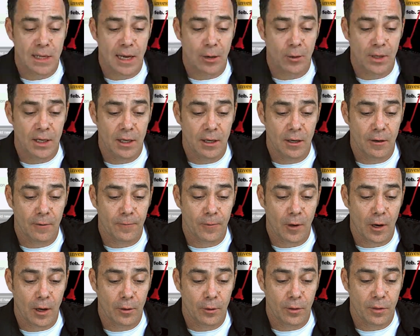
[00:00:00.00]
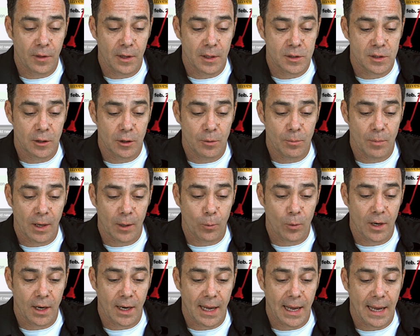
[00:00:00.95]
down here for other things that you might
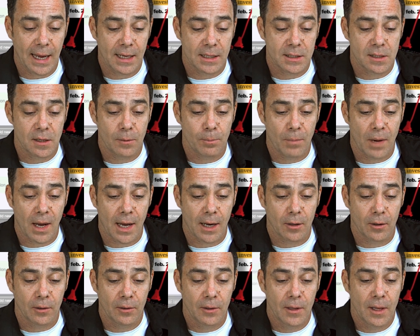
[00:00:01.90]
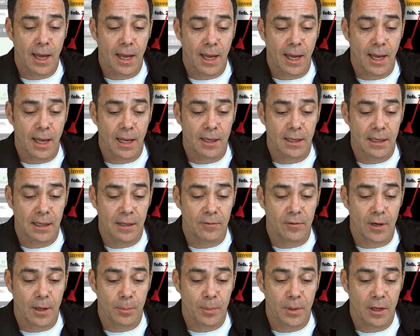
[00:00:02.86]
want to add to the model, and
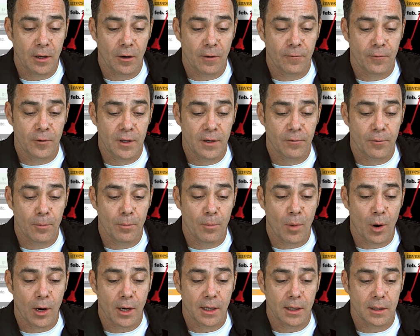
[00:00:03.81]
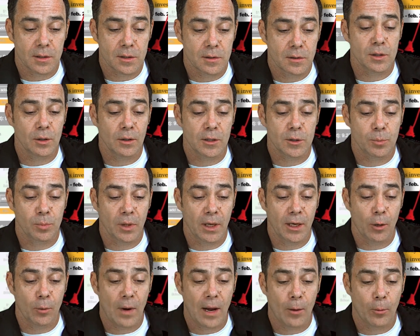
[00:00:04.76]
even up here for different markets. So let's
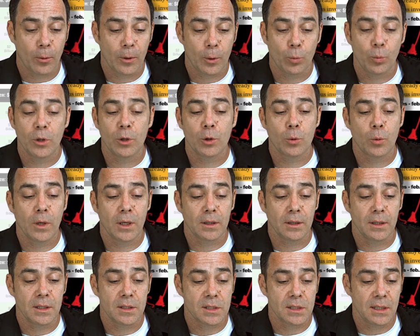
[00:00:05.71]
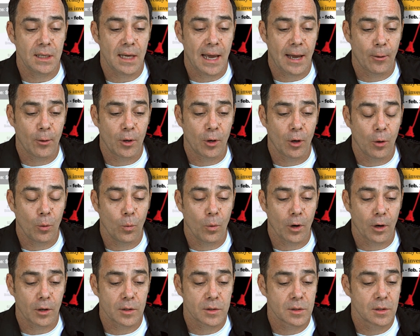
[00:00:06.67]
play around with it real quickly and see how it all
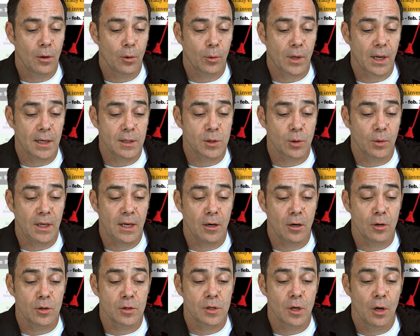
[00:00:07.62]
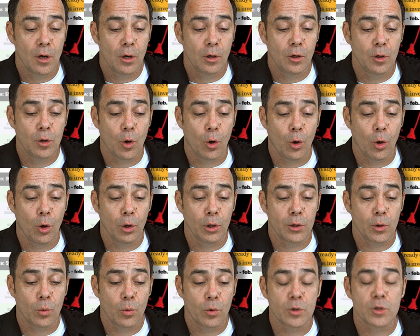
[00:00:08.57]
works. Okay, so here's
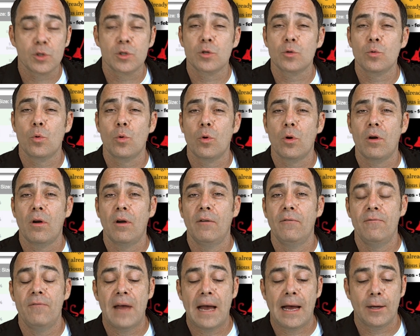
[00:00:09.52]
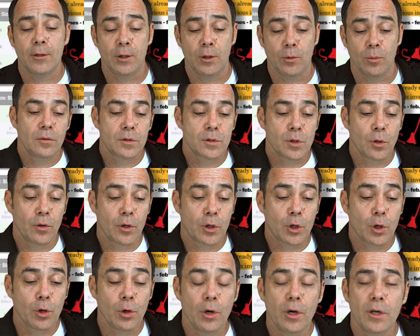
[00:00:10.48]
gold or store of value. So the
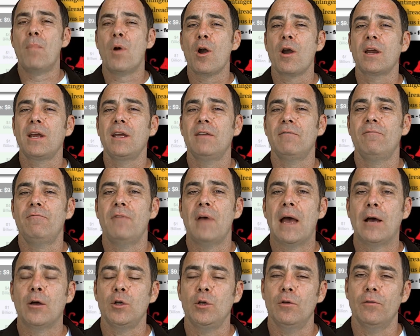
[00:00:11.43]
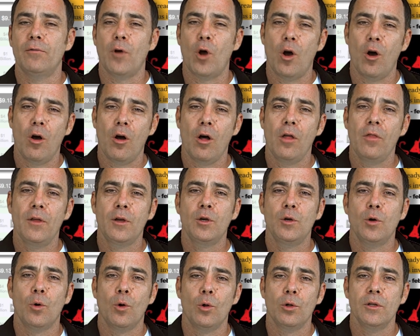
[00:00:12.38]
current market value of all the
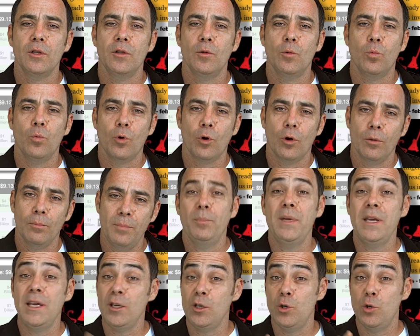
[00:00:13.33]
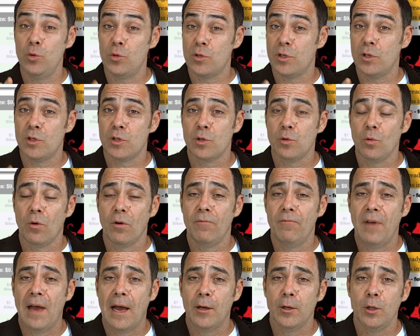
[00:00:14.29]
gold in the world being used to store
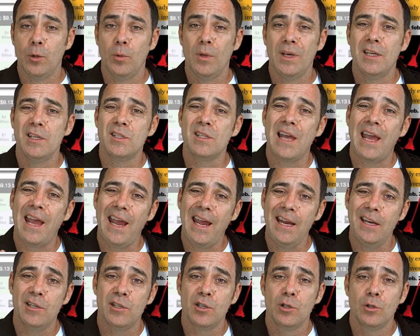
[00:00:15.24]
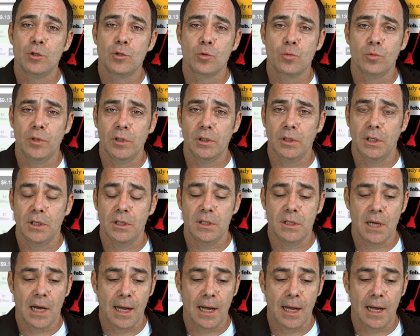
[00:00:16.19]
value is $8 trillion.